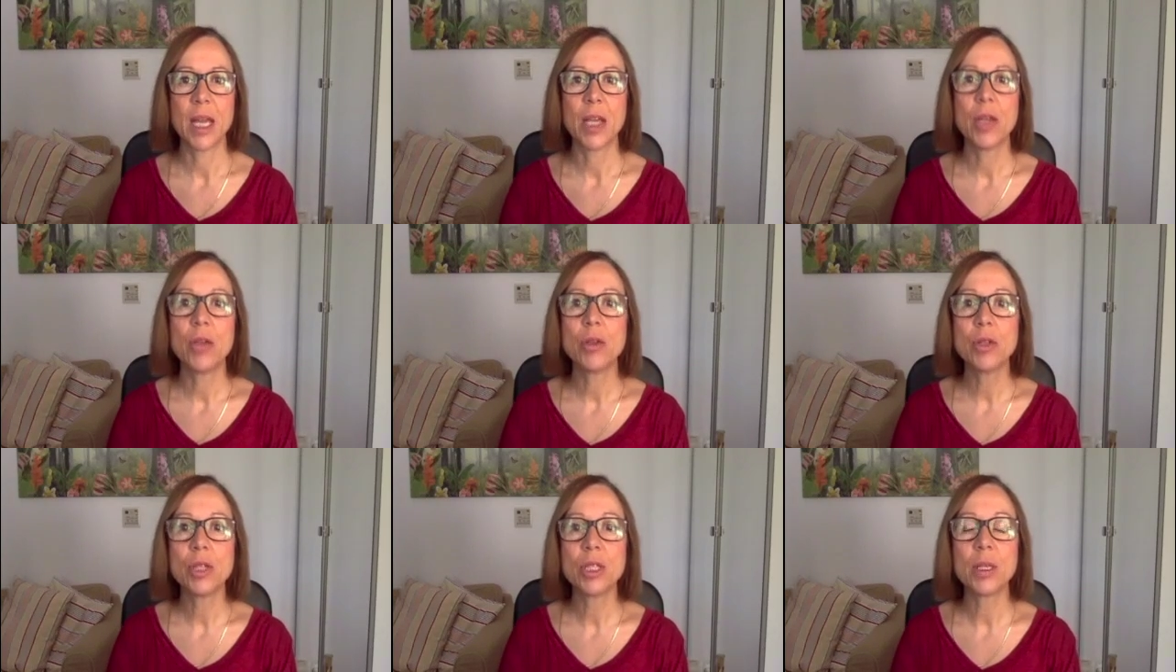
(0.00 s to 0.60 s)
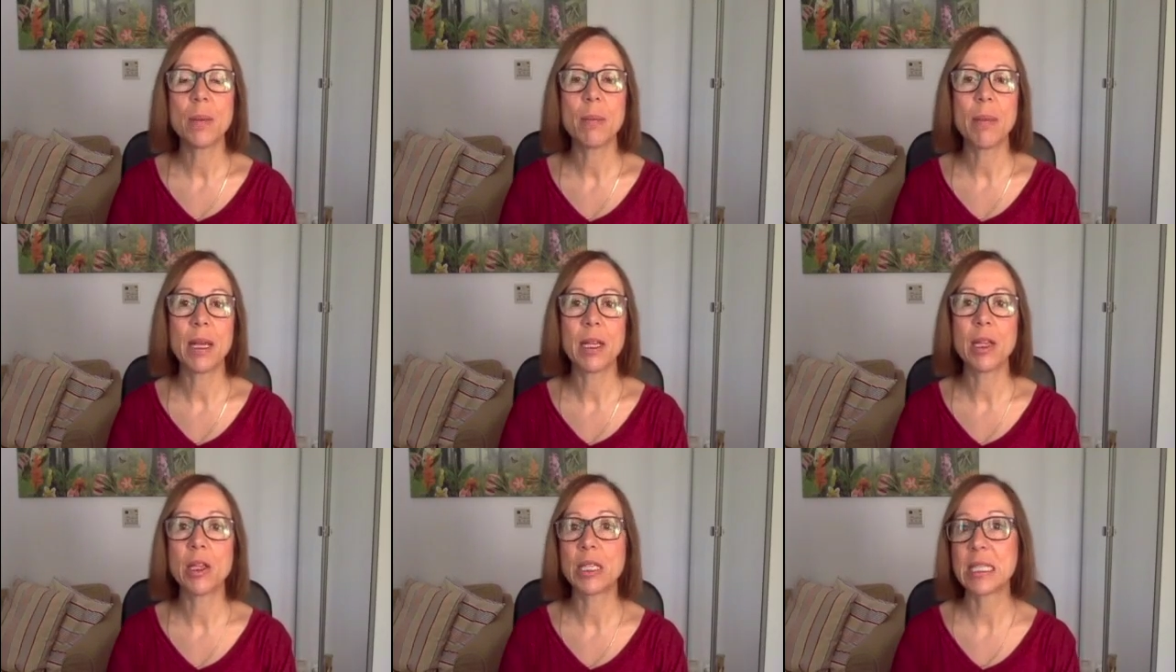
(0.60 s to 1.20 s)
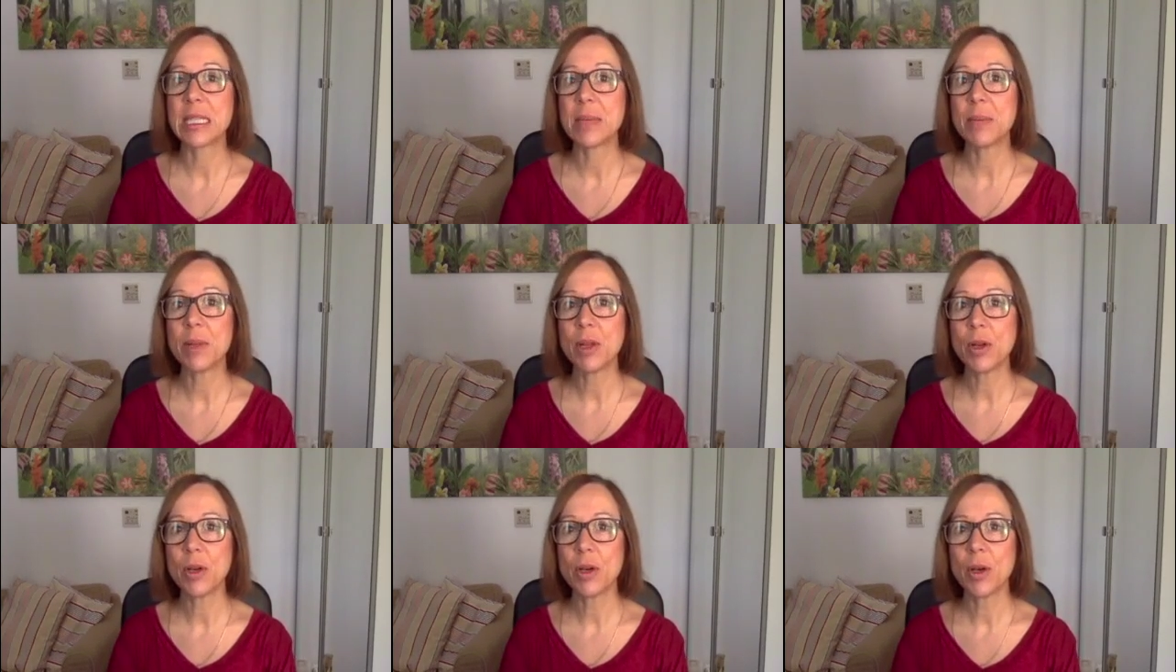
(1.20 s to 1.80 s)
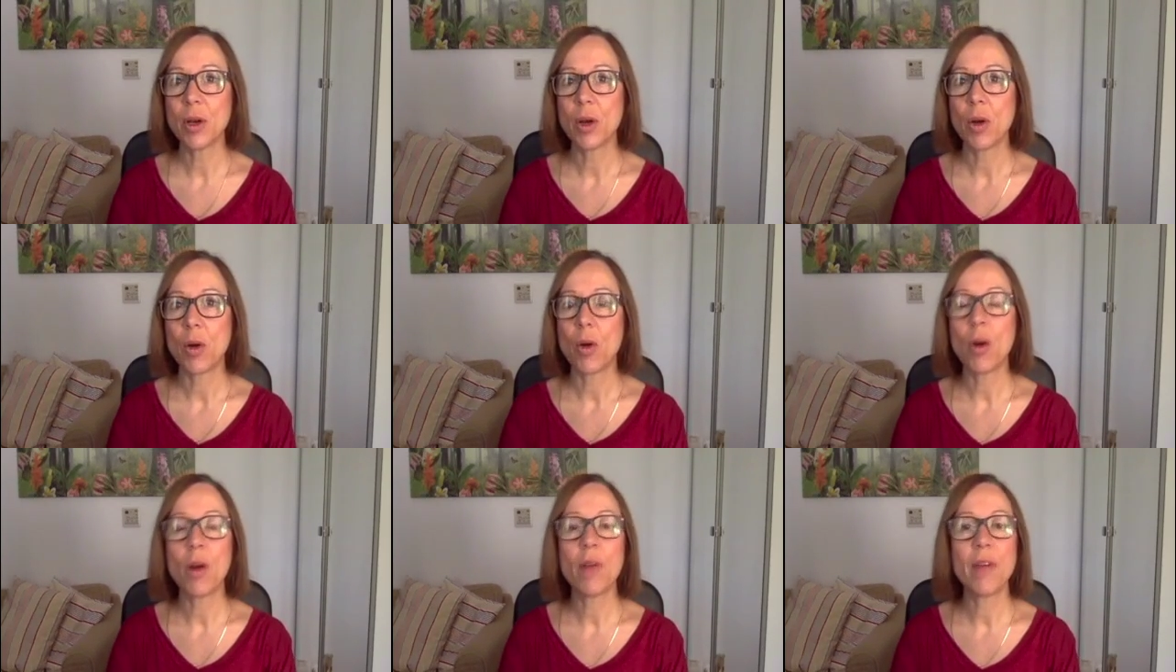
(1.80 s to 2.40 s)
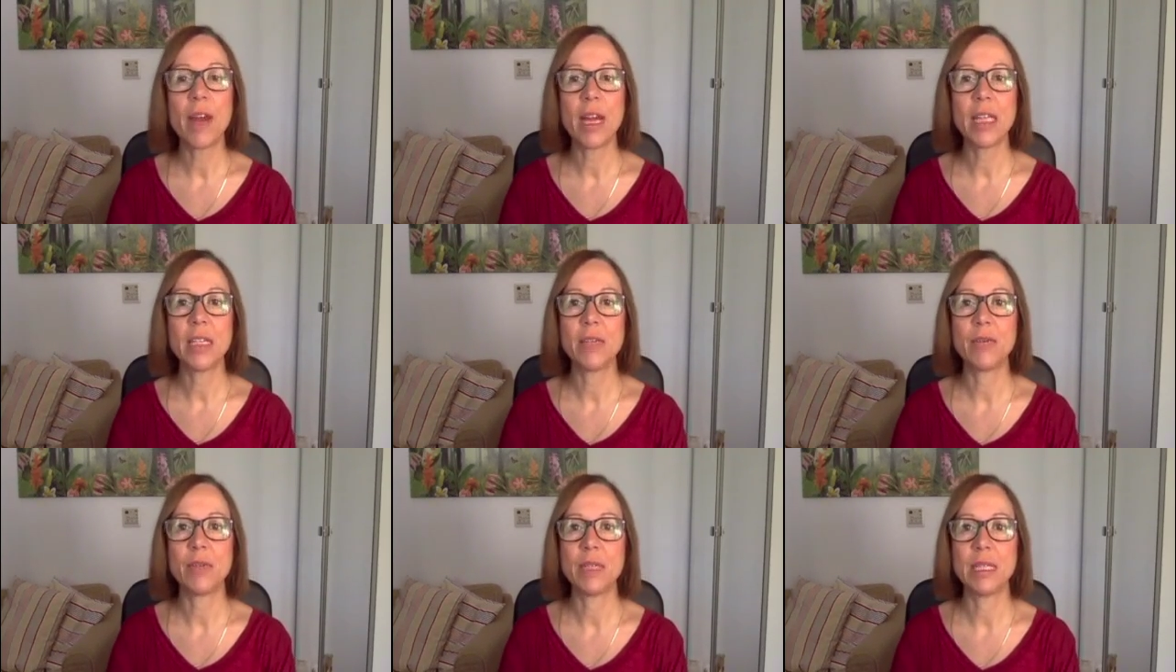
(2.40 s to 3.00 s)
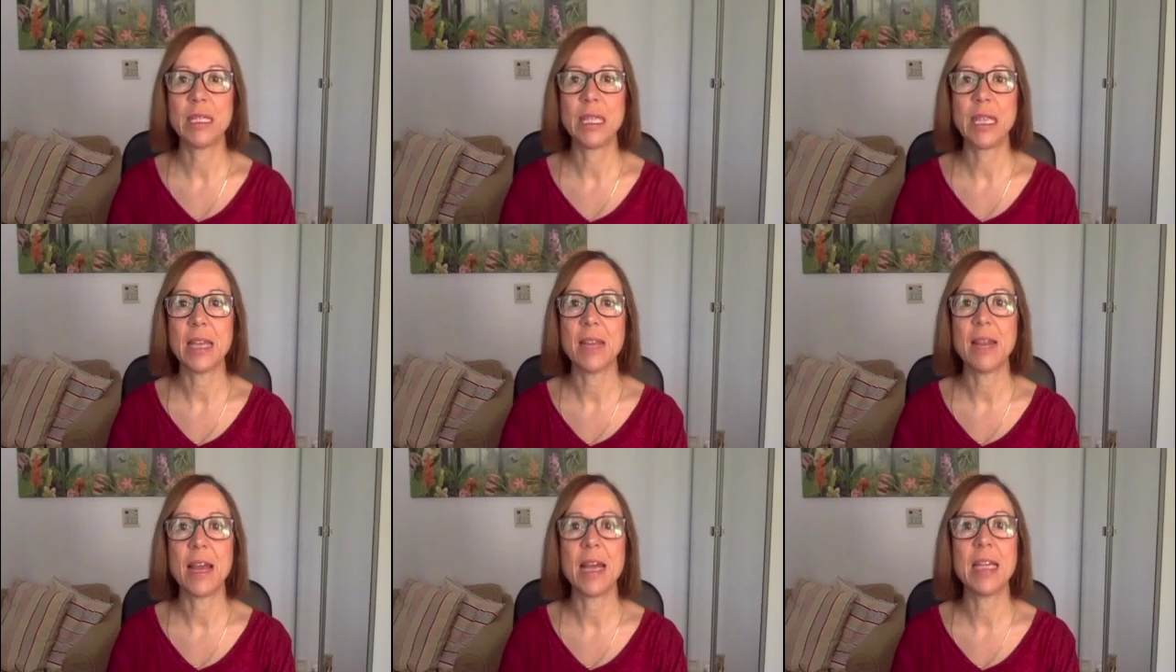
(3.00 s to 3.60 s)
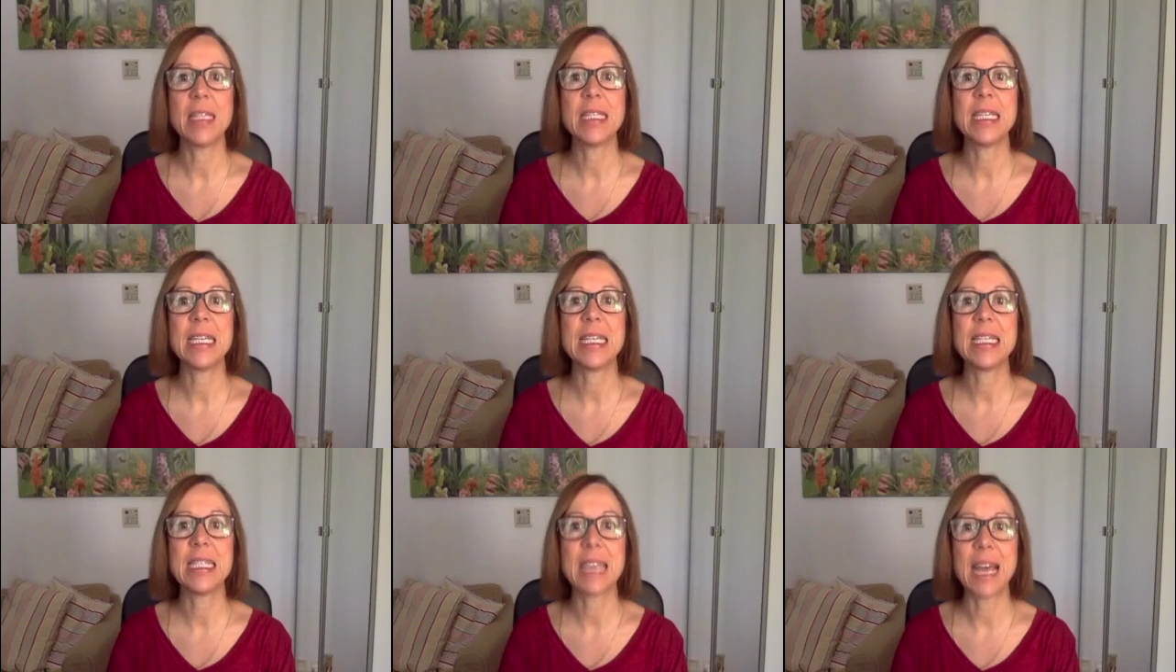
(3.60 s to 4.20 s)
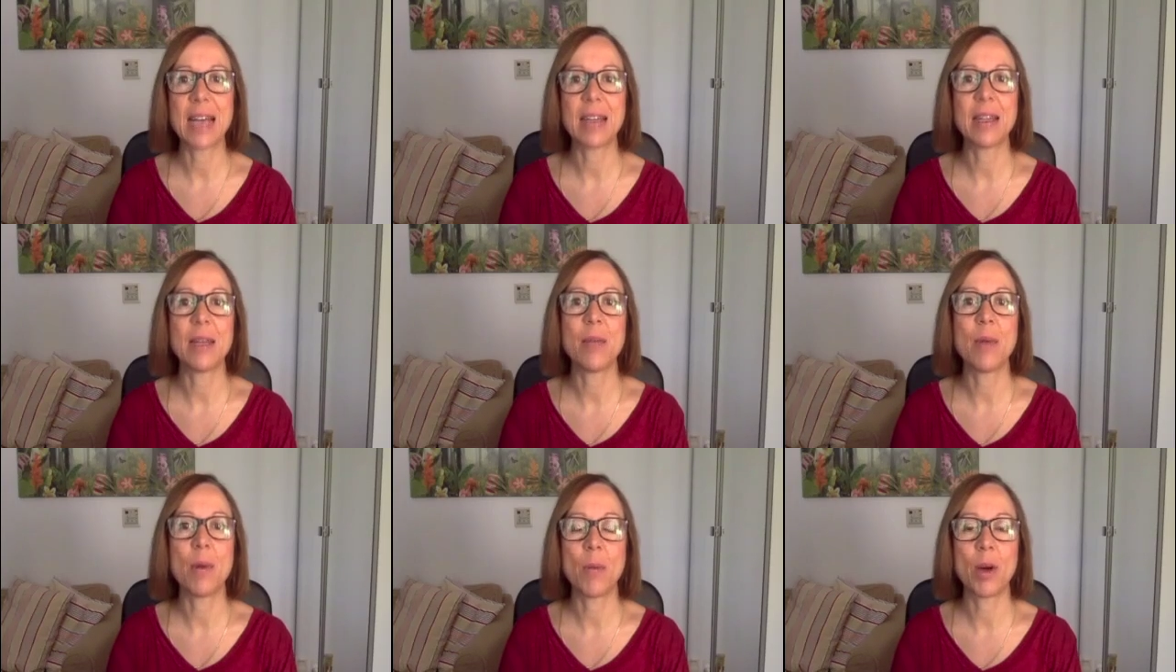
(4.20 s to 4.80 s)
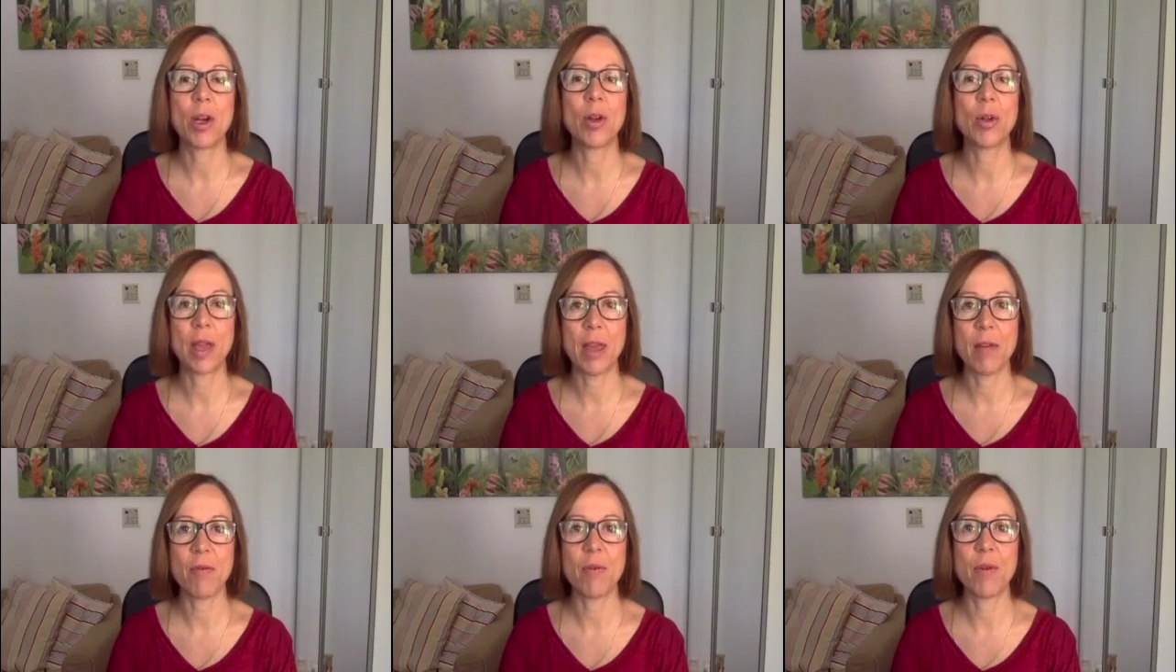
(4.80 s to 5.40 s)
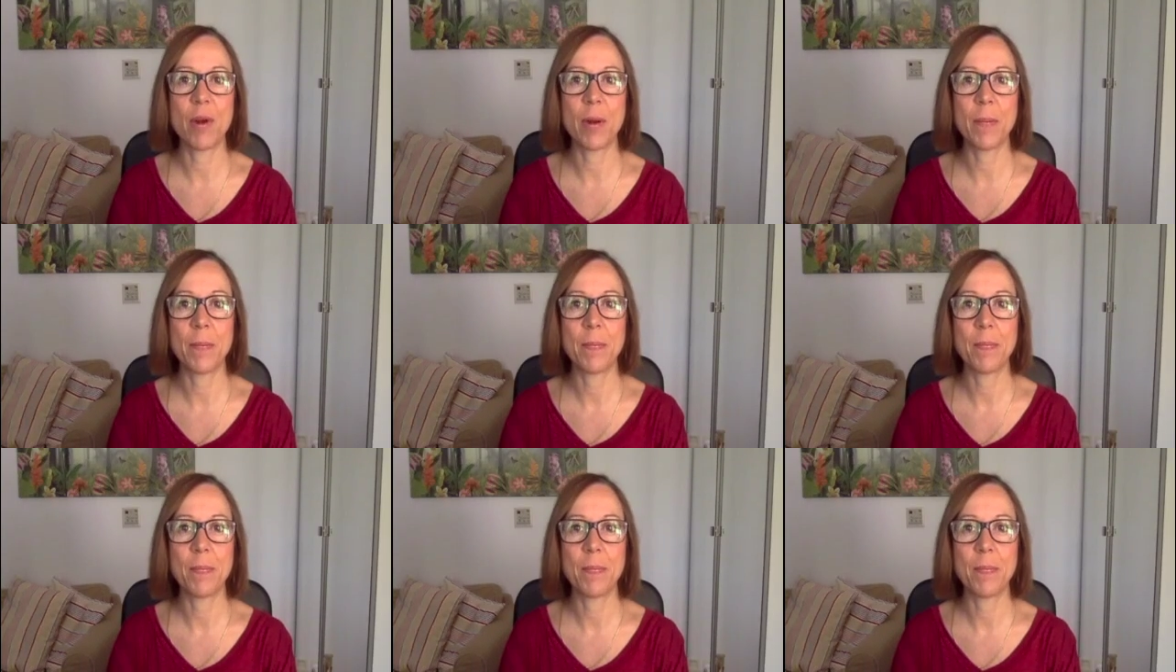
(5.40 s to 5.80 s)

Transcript: Yours might look similar or very different, and that is exactly what we're looking for.